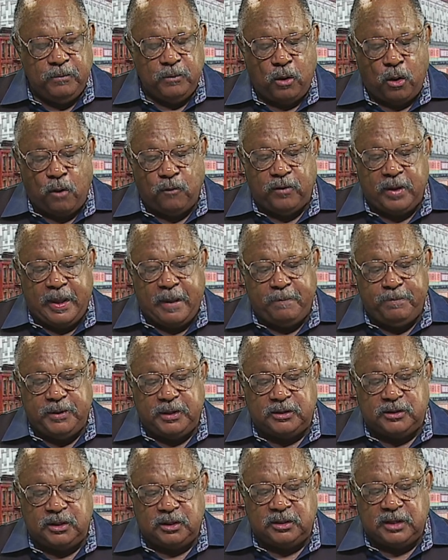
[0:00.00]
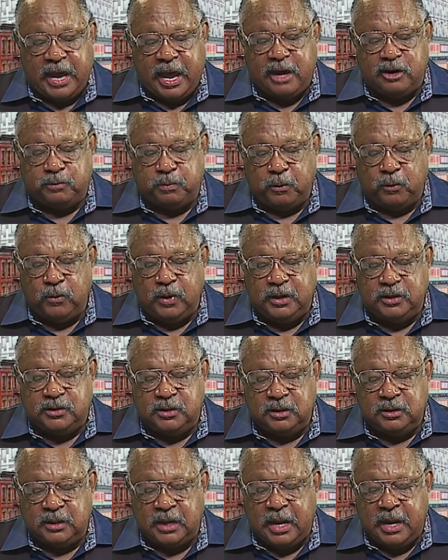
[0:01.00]
overambitious
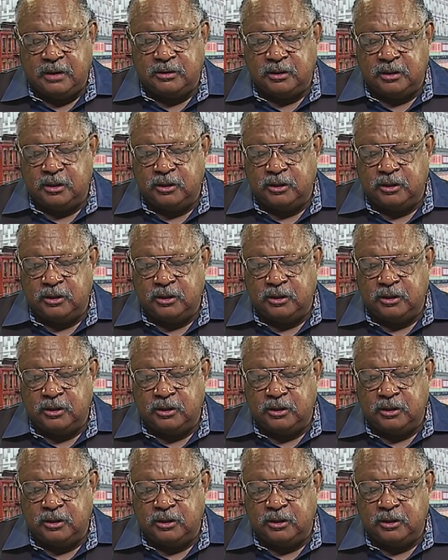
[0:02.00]
aspirations as a